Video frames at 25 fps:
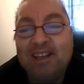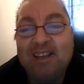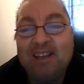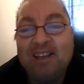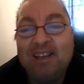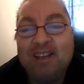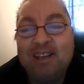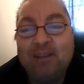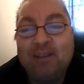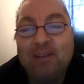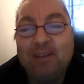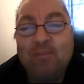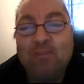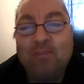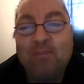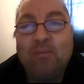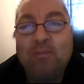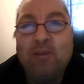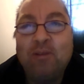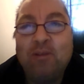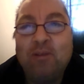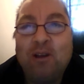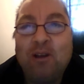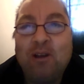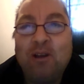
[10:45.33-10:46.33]

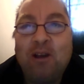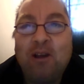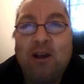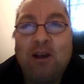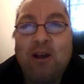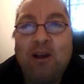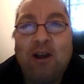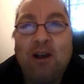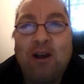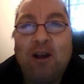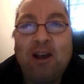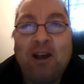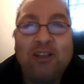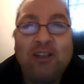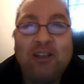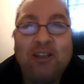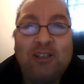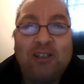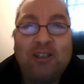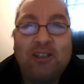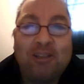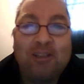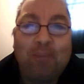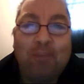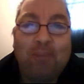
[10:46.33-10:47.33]
I
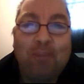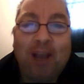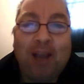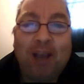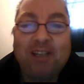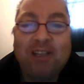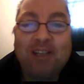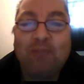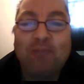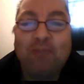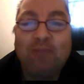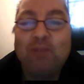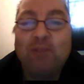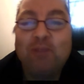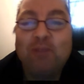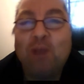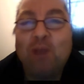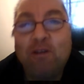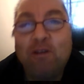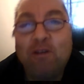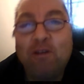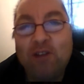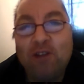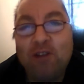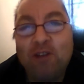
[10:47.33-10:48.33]
just packed up
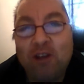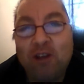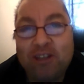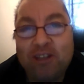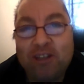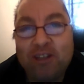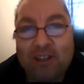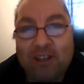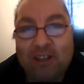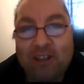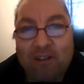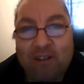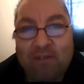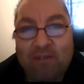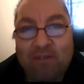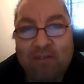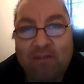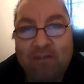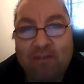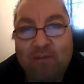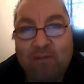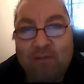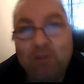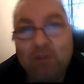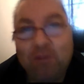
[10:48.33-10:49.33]
some overnight stuff.
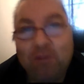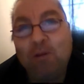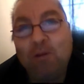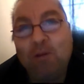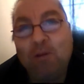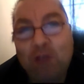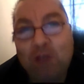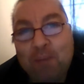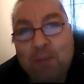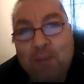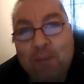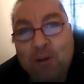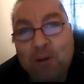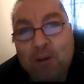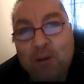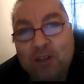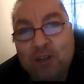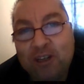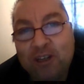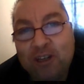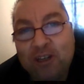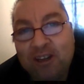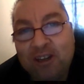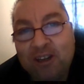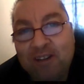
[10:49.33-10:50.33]
We woke up
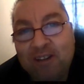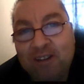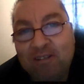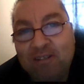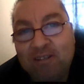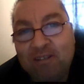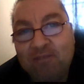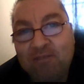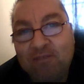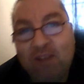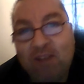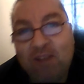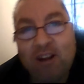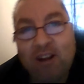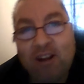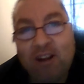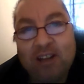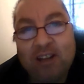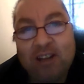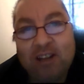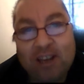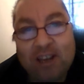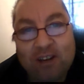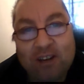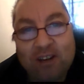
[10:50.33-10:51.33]
Oscar,
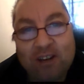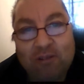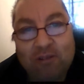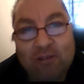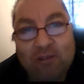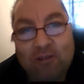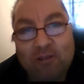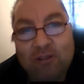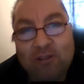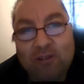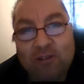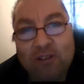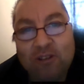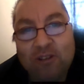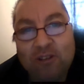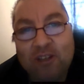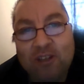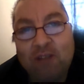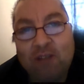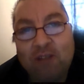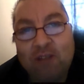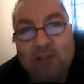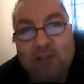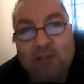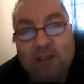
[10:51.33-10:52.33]
rang the in-laws,
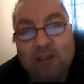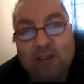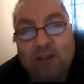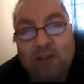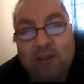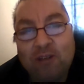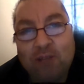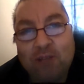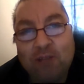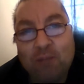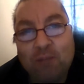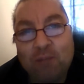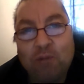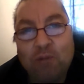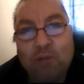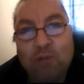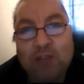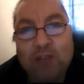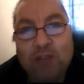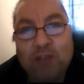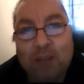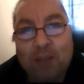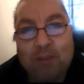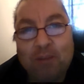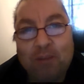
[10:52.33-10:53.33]
told them what
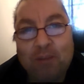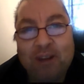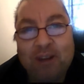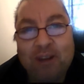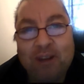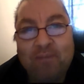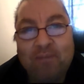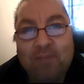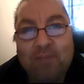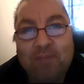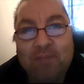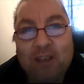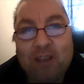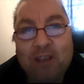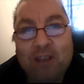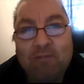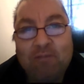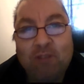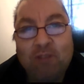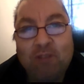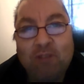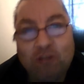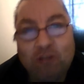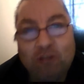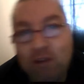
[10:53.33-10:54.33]
was happening.
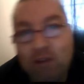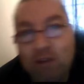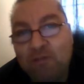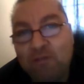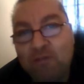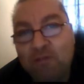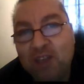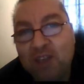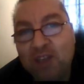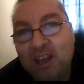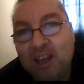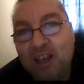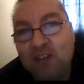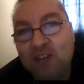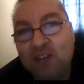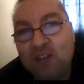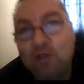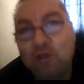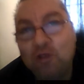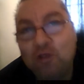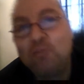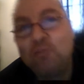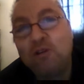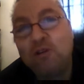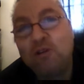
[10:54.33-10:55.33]
We drove there,
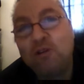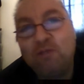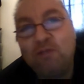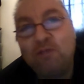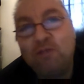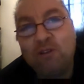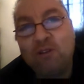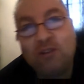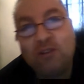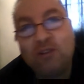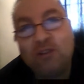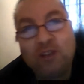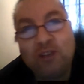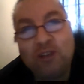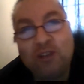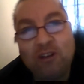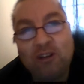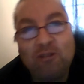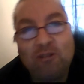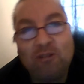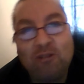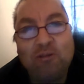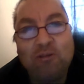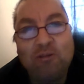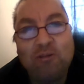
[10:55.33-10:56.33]
dropped off
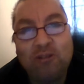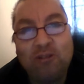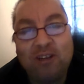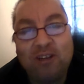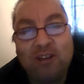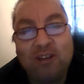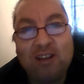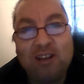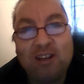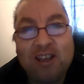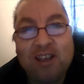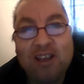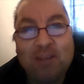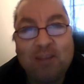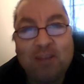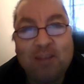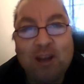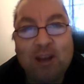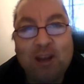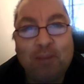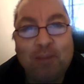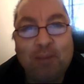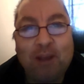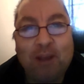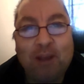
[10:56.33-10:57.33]
Oscar, who was
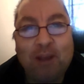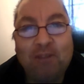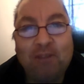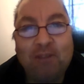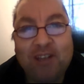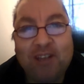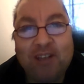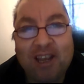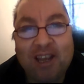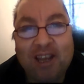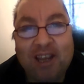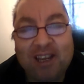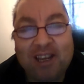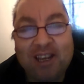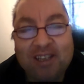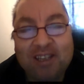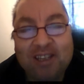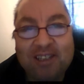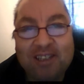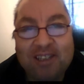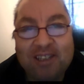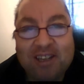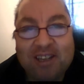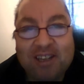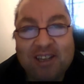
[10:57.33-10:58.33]
in a bit of a
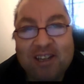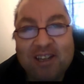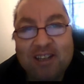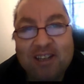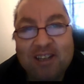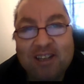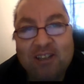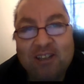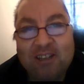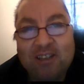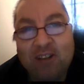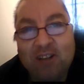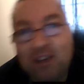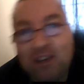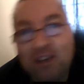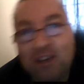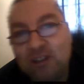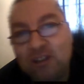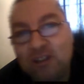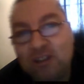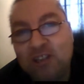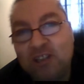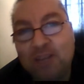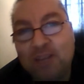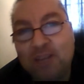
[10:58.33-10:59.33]
daze, so that he
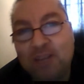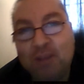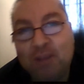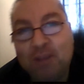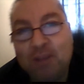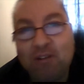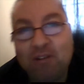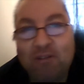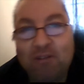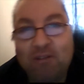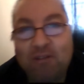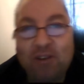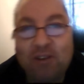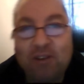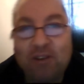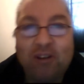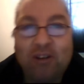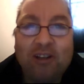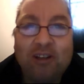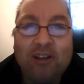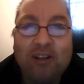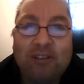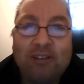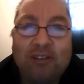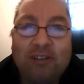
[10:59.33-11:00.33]
could sleep there
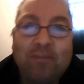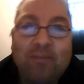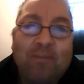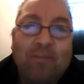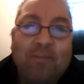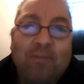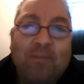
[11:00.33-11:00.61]
overnight.